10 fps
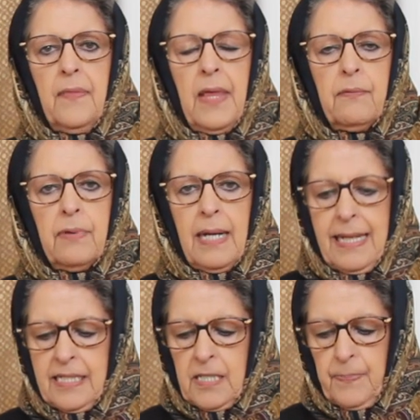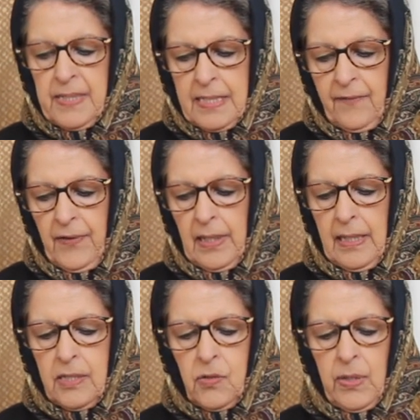that relate
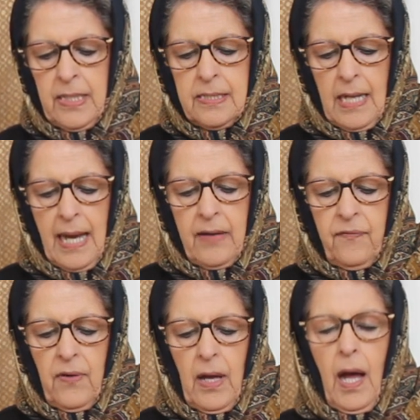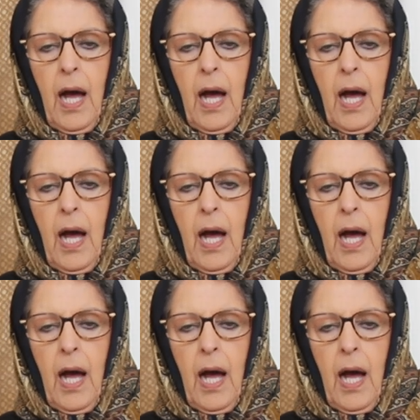specifically to his life,